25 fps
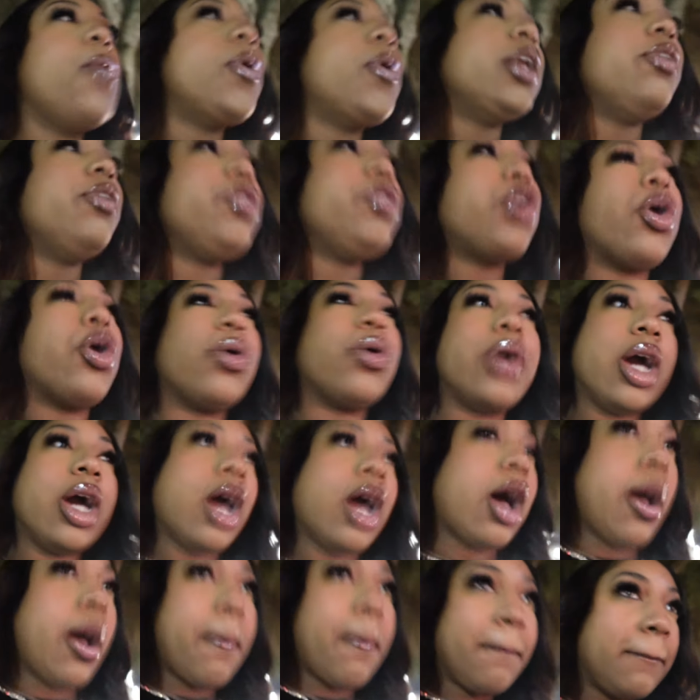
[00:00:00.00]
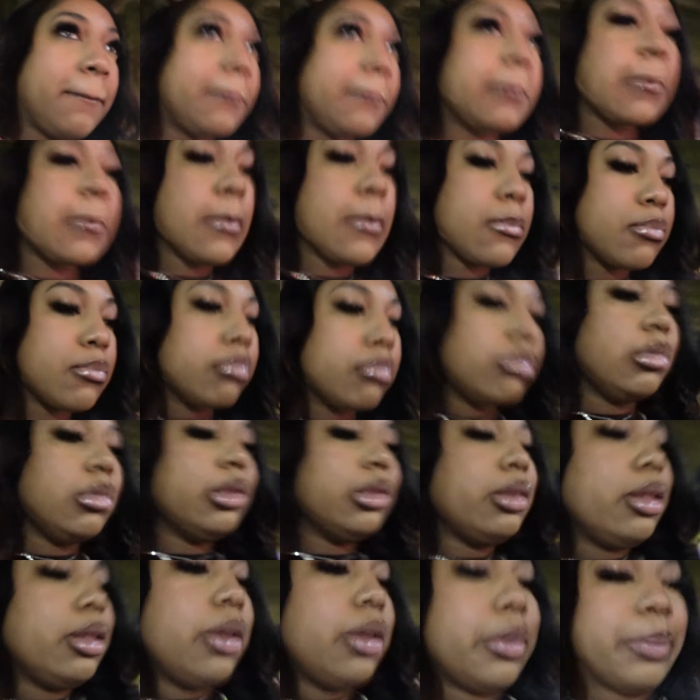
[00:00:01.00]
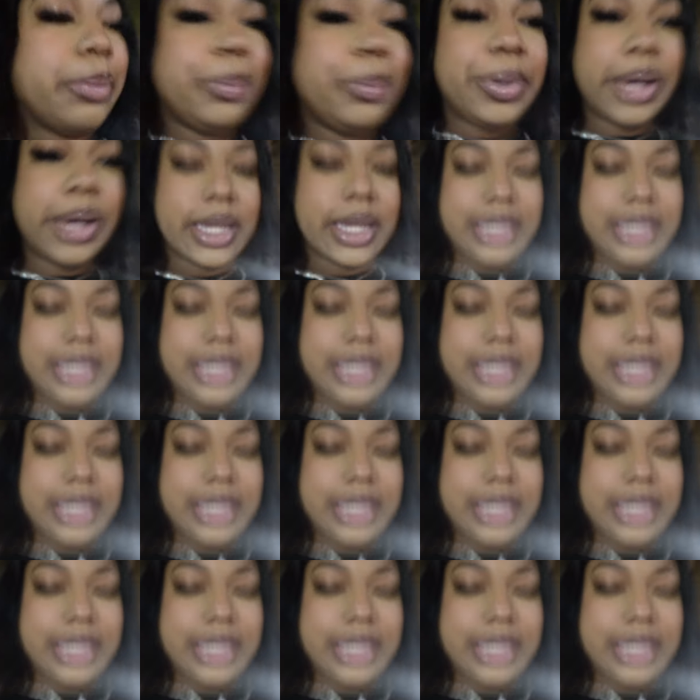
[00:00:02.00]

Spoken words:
wasn't even gonna come, but